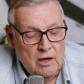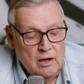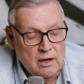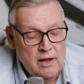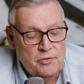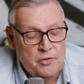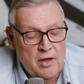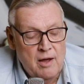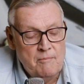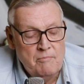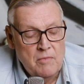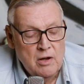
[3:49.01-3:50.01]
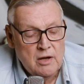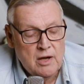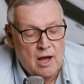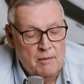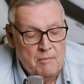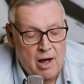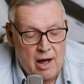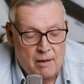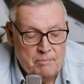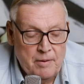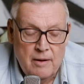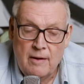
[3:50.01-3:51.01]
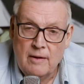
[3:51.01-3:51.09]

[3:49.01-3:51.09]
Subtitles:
Let them come up.